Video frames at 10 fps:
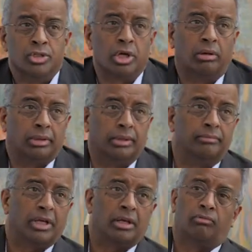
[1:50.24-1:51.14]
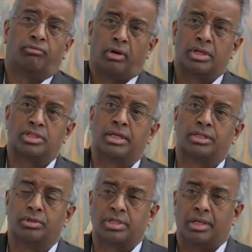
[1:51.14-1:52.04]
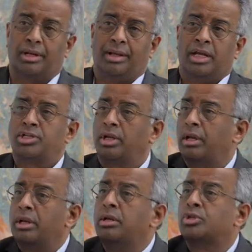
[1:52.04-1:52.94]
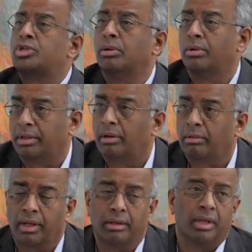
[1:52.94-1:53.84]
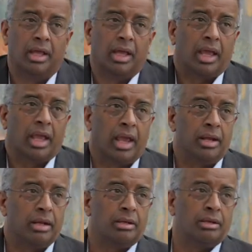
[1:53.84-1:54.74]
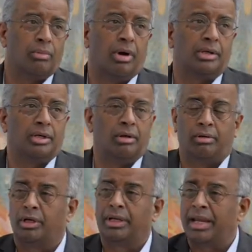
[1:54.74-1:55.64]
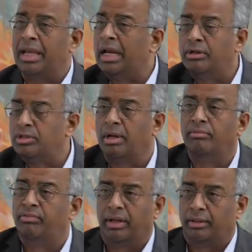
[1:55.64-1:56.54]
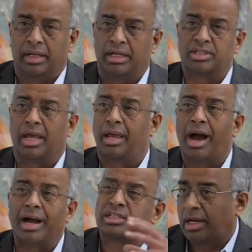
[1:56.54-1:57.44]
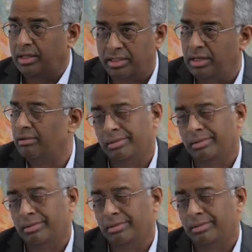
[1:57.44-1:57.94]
so, um, you know, focus issues, let's say you're a new student, okay? and you want to know you're getting into some field let's say oxides you know